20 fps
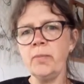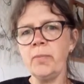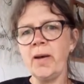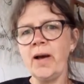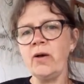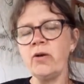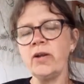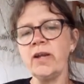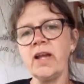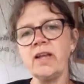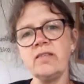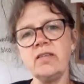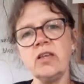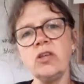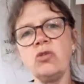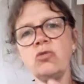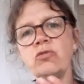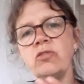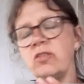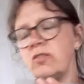about
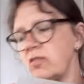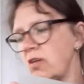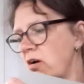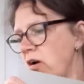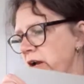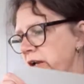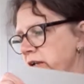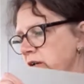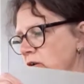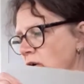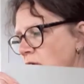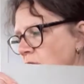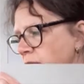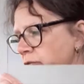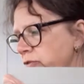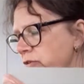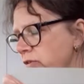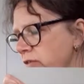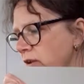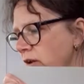getting your design
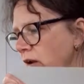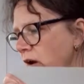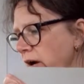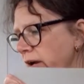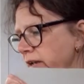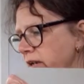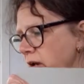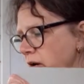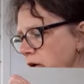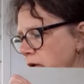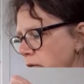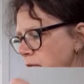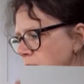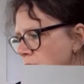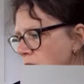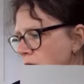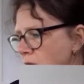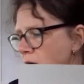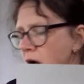onto the lino.